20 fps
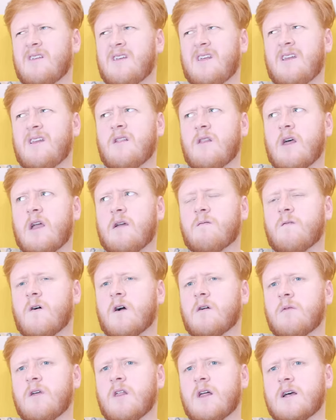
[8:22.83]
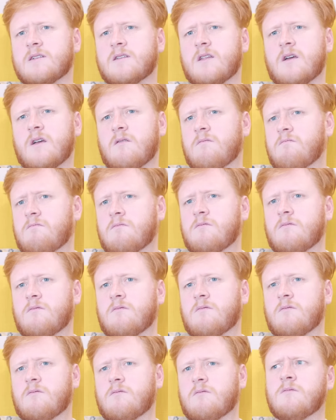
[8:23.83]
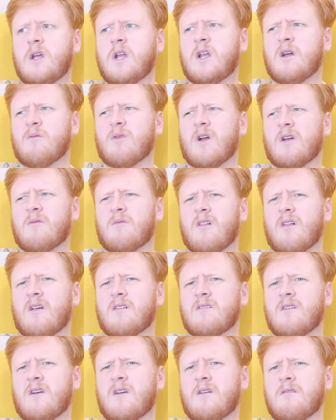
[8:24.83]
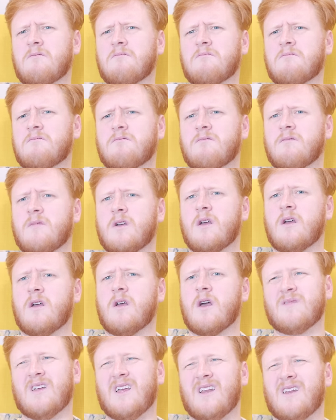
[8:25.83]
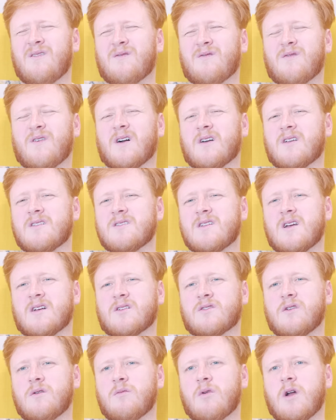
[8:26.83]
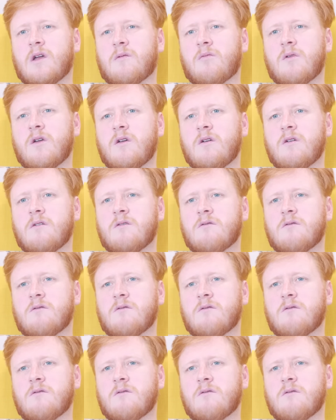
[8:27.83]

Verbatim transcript: He didn't like fuck me last night. He didn't break me last night. He didn't fucking sexually break me.